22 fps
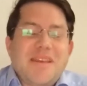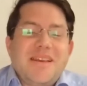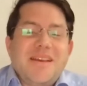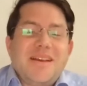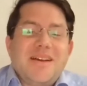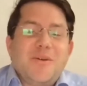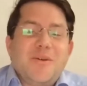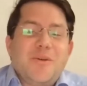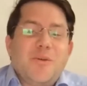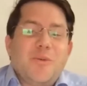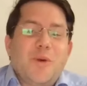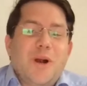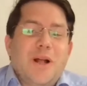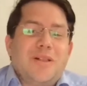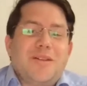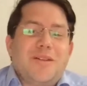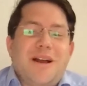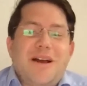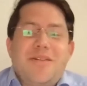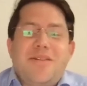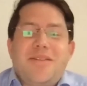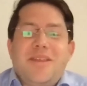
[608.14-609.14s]
Well,
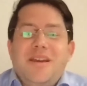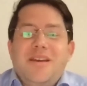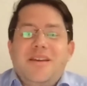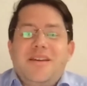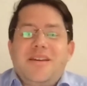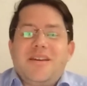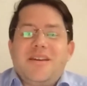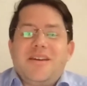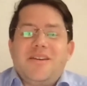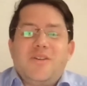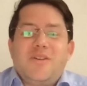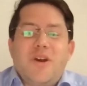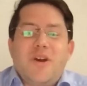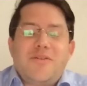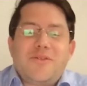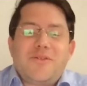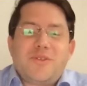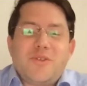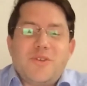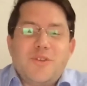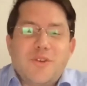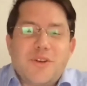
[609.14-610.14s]
I think you have to
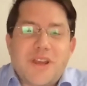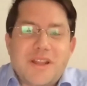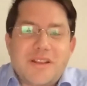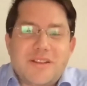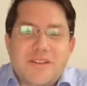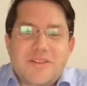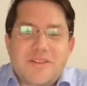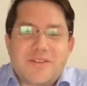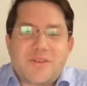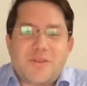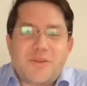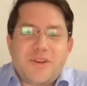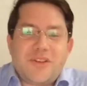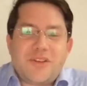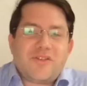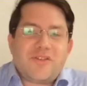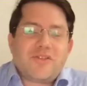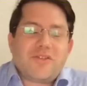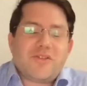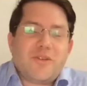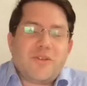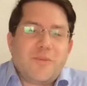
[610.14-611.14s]
look at this question
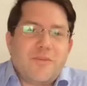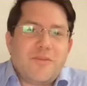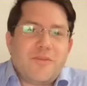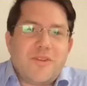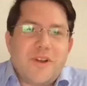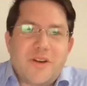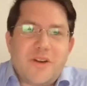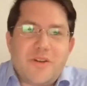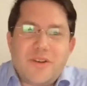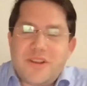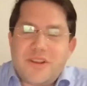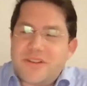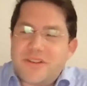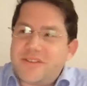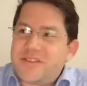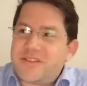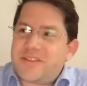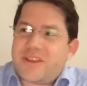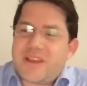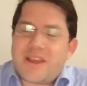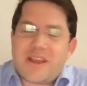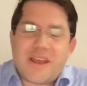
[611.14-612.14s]
from various
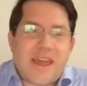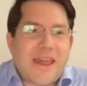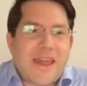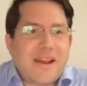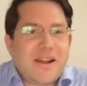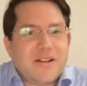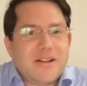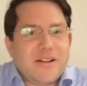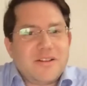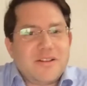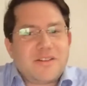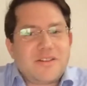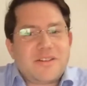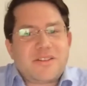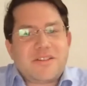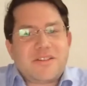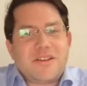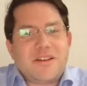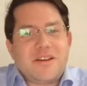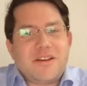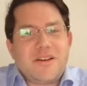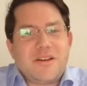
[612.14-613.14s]
angles.
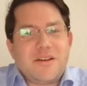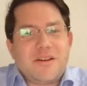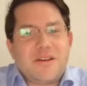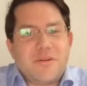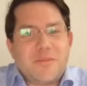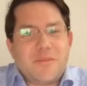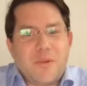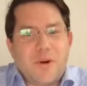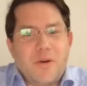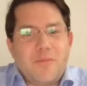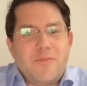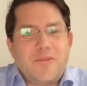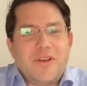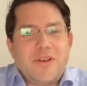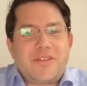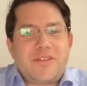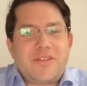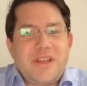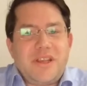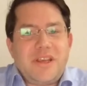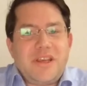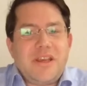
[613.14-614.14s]

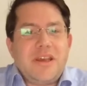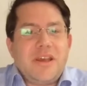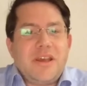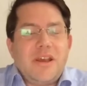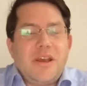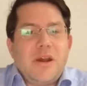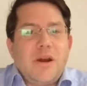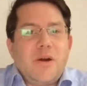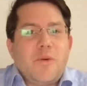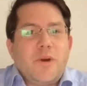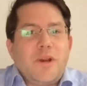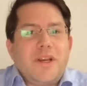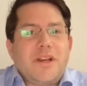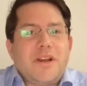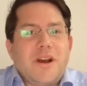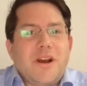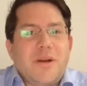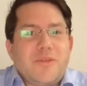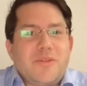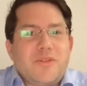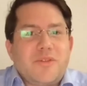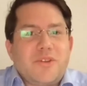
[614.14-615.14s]
Obviously, when it
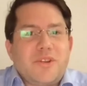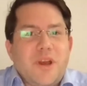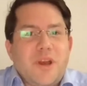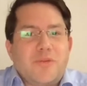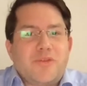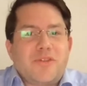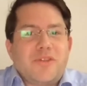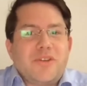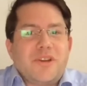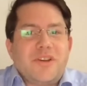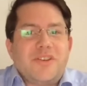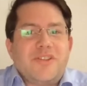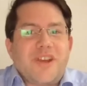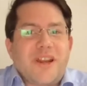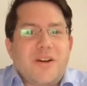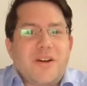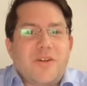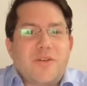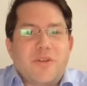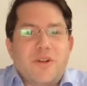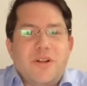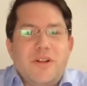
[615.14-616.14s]
comes to adoption in
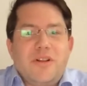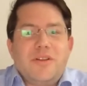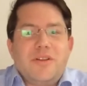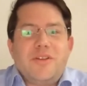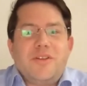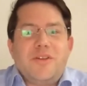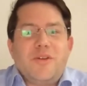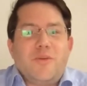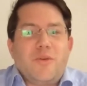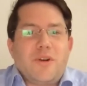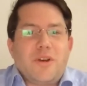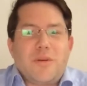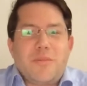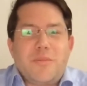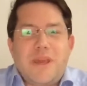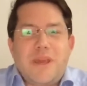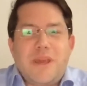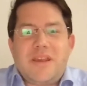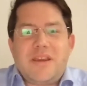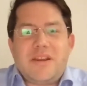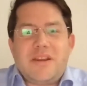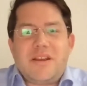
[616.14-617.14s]
general, you want to
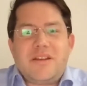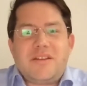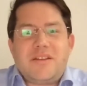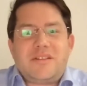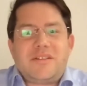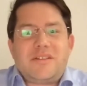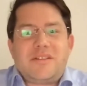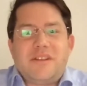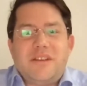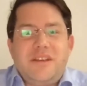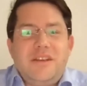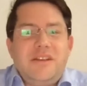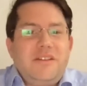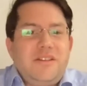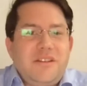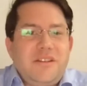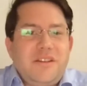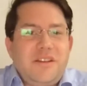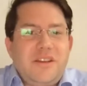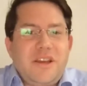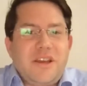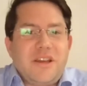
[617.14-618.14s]
make it as
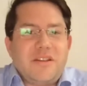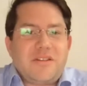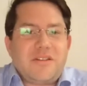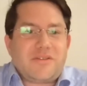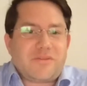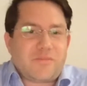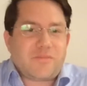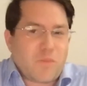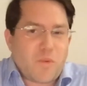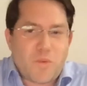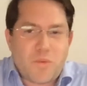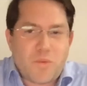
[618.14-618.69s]
easy and smooth